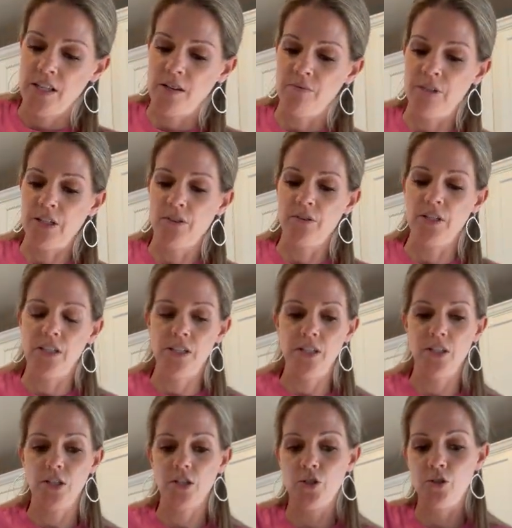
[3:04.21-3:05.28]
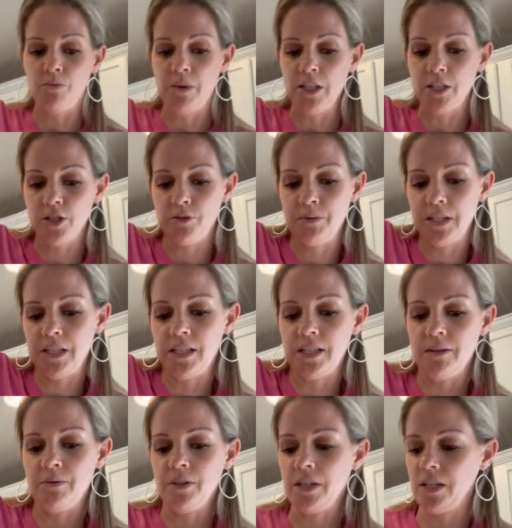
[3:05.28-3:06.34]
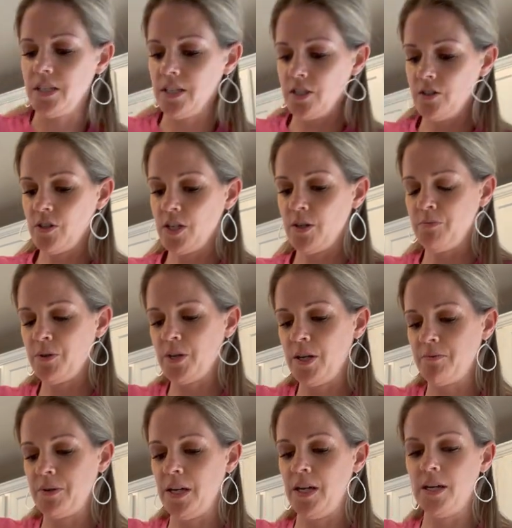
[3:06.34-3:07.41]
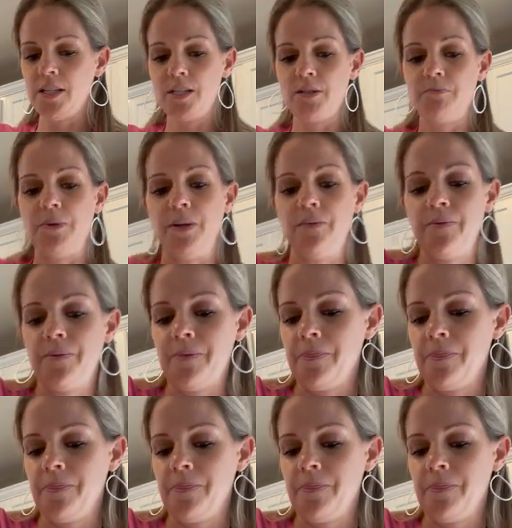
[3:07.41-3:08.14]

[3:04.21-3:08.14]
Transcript: And we don't need too much because I'm only gonna do a couple cupcakes, but